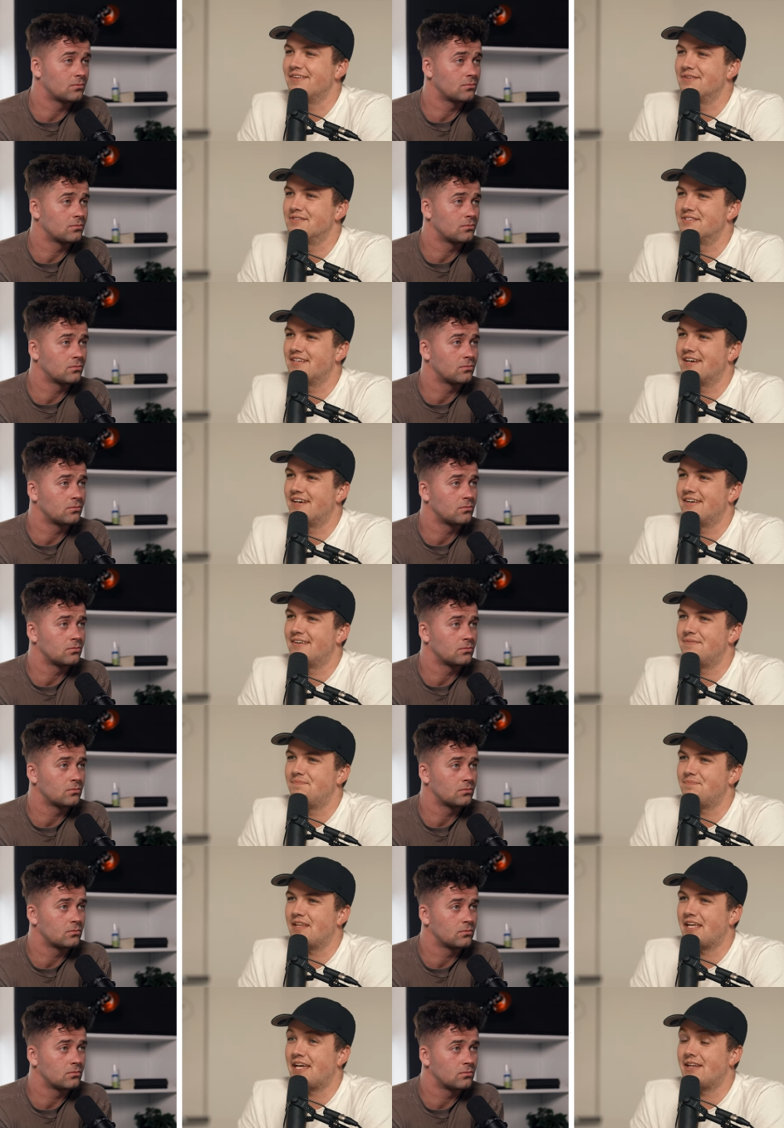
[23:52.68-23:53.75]
Speaker 1: Used, uh,
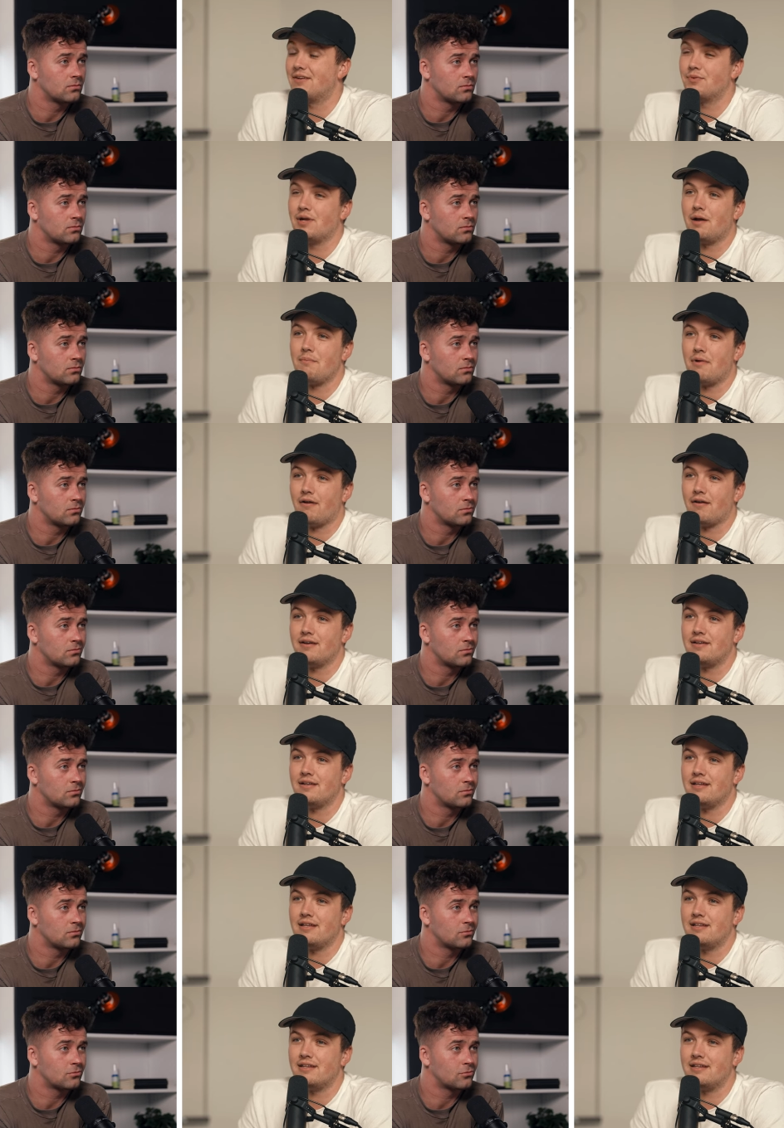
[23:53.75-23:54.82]
and we got married
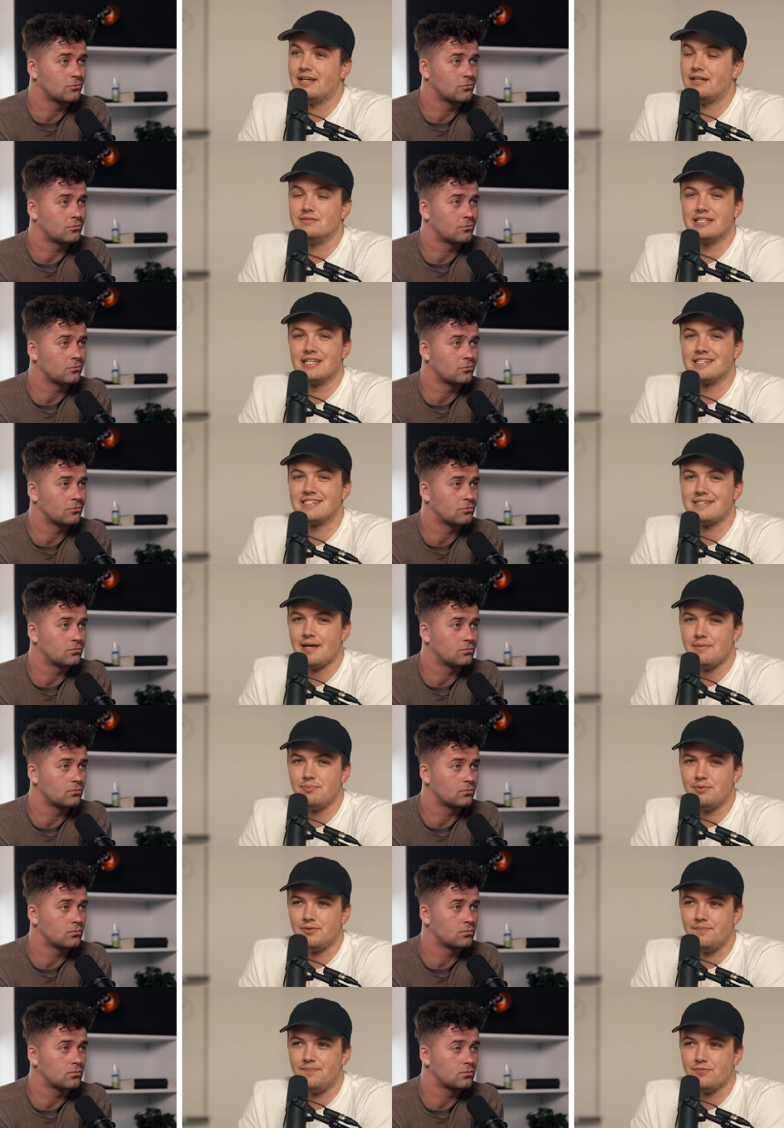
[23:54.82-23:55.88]
in an LDS
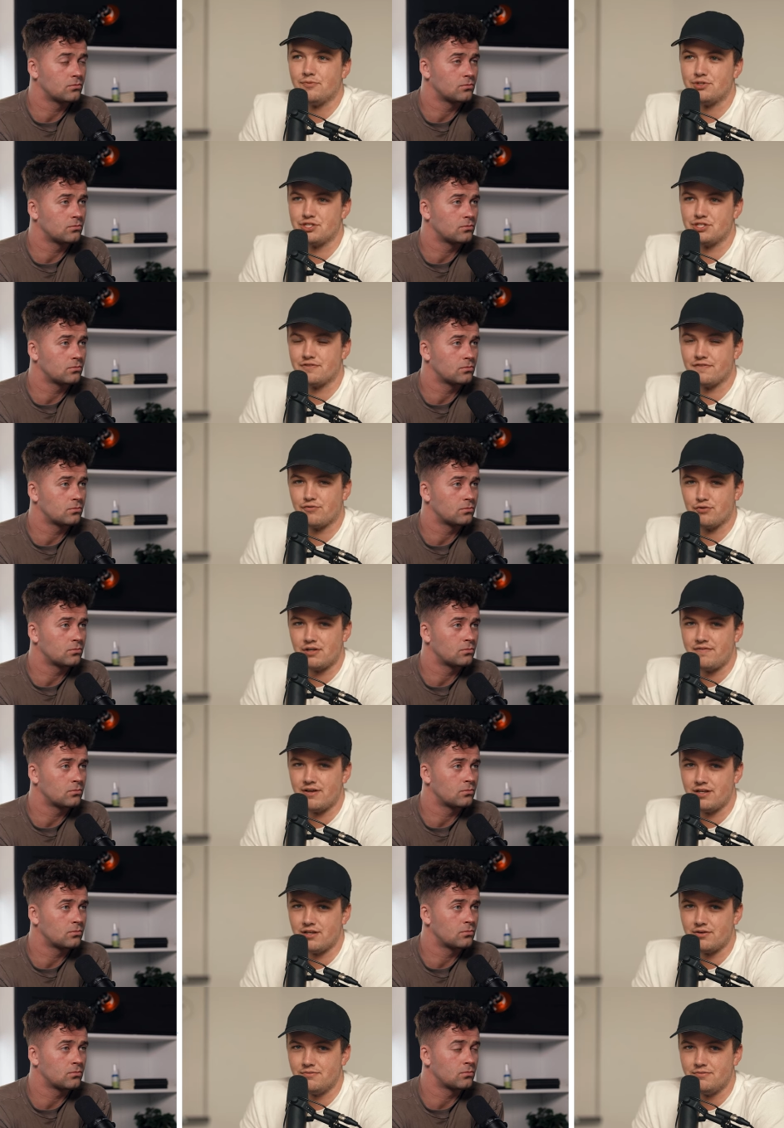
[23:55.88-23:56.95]
temple, which is free
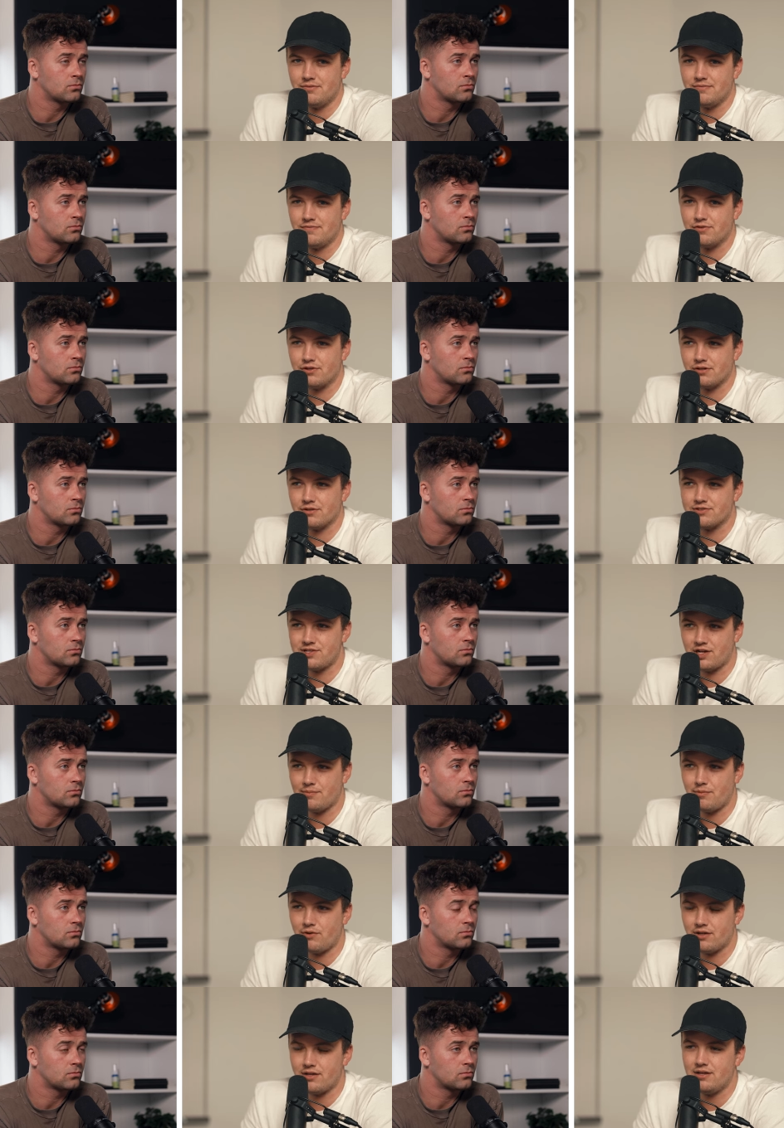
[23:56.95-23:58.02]
venue for your
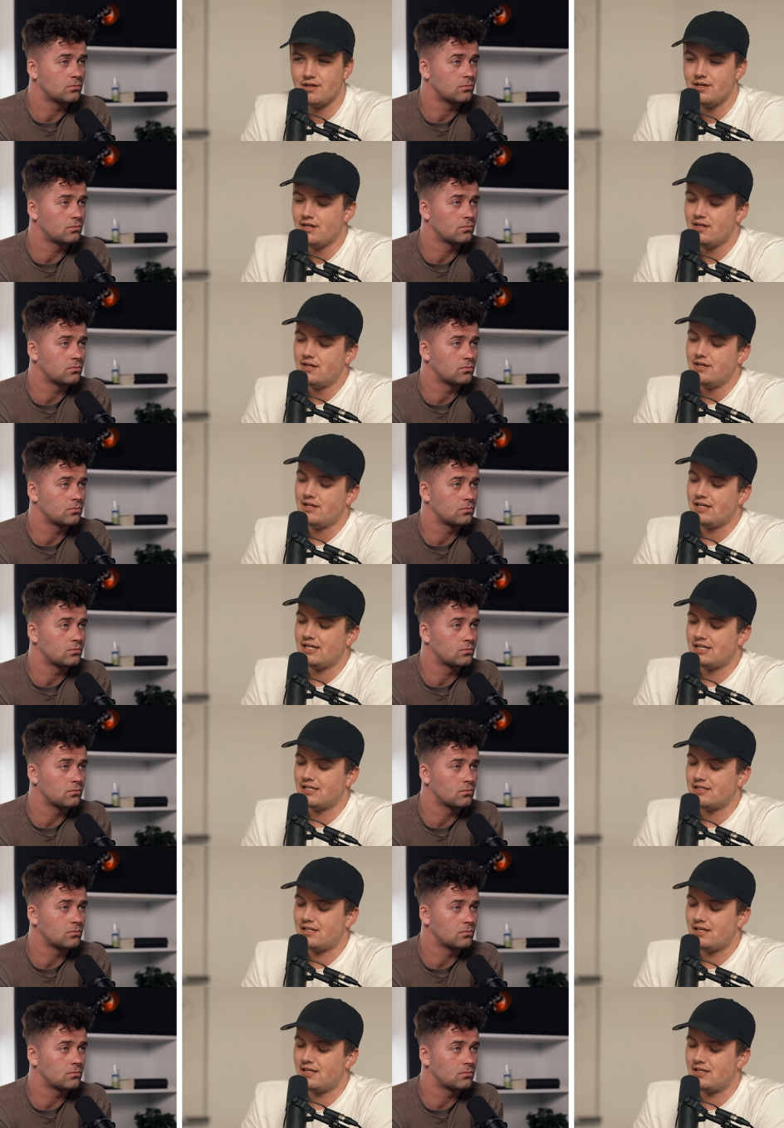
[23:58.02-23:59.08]
ceremony,
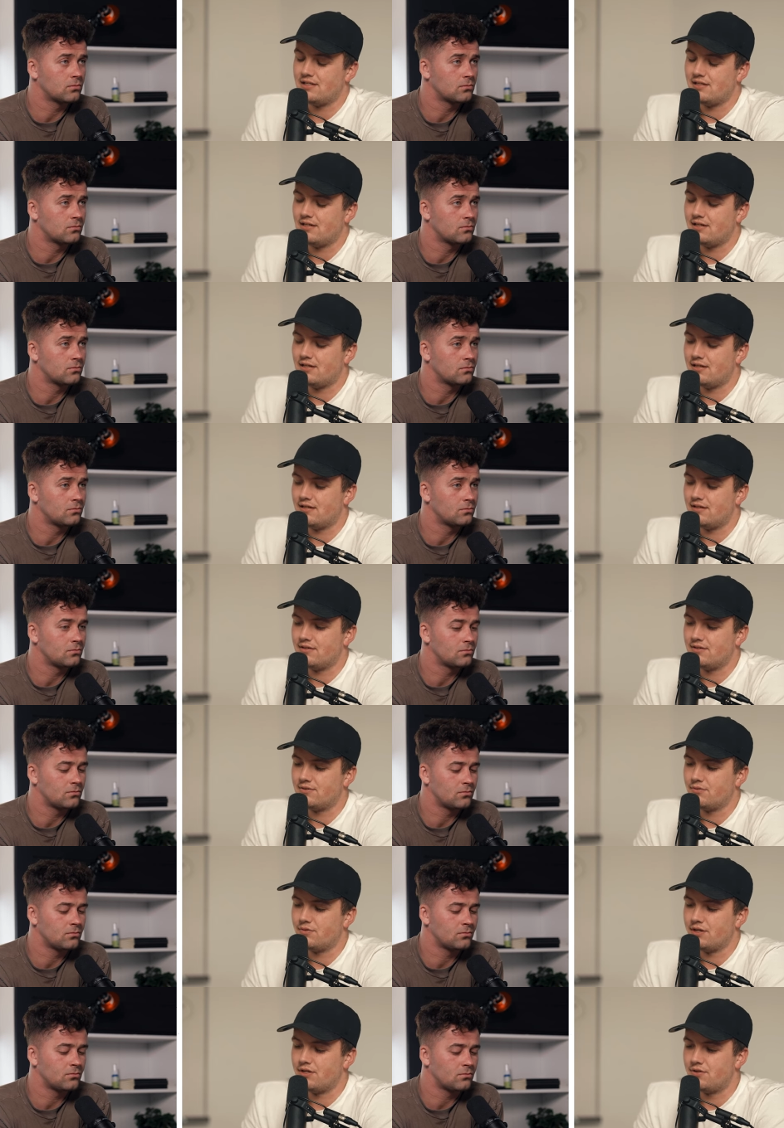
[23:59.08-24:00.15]
and then uh,
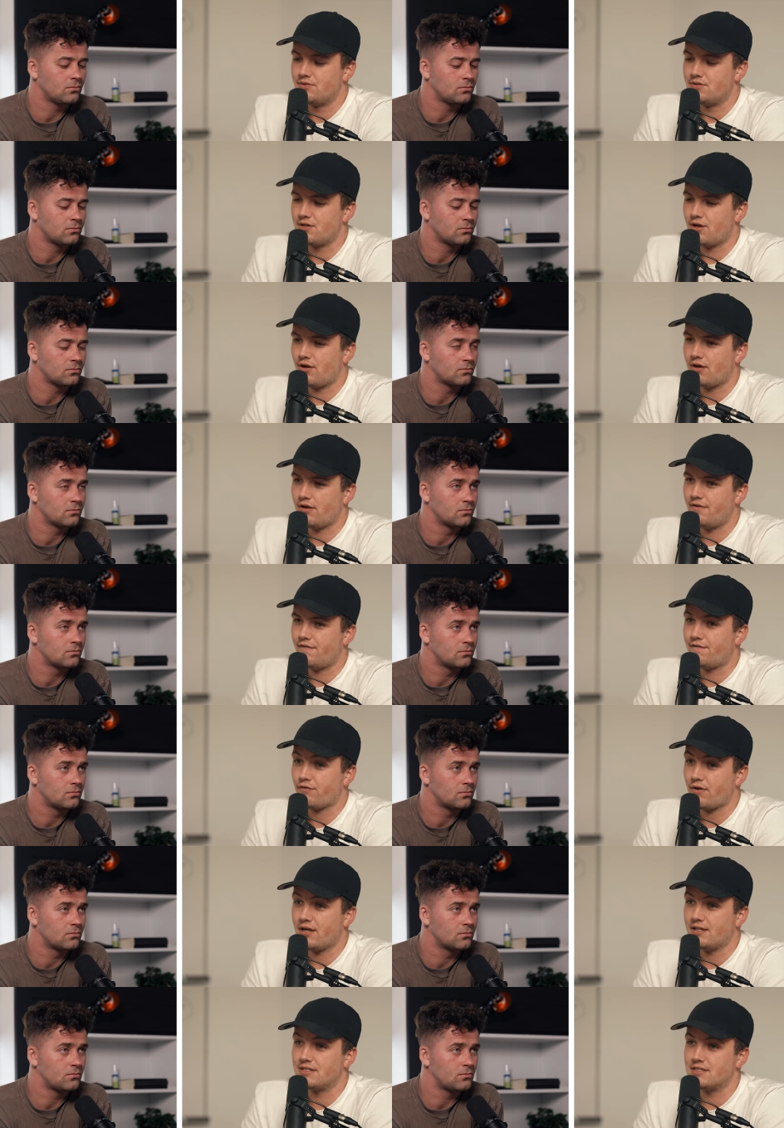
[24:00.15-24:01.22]
we used our
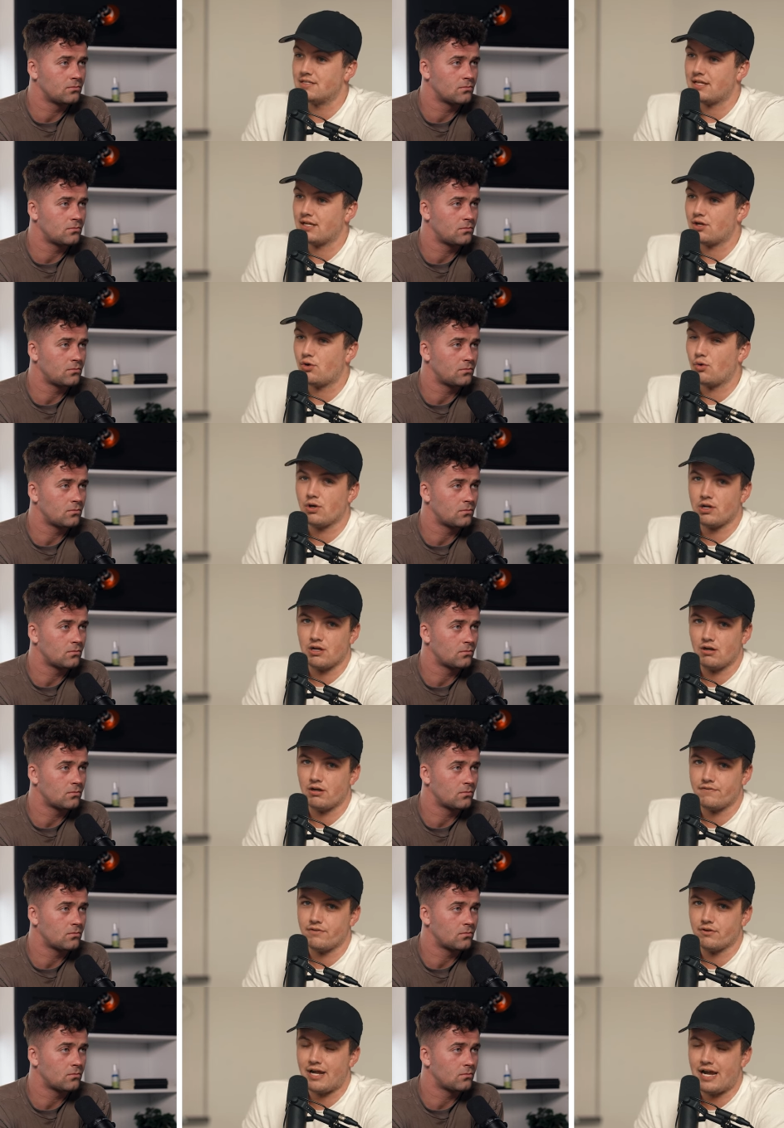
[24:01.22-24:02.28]
friend's like courtyard of their